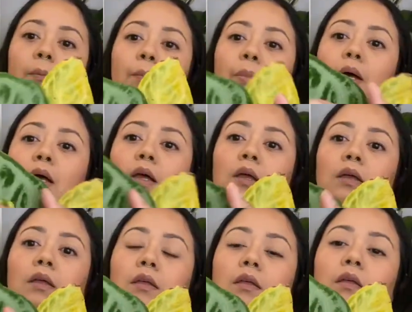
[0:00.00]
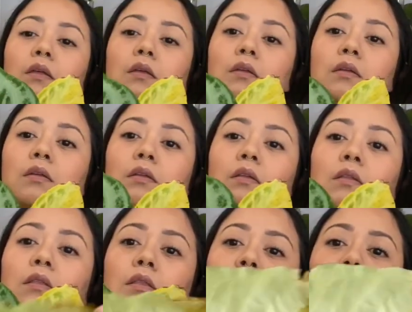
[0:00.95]
but
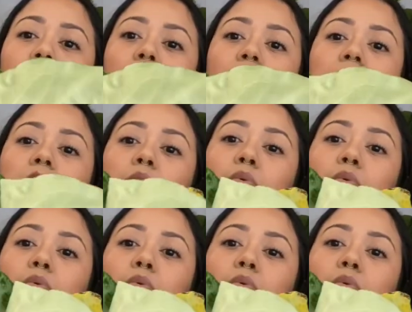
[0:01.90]
this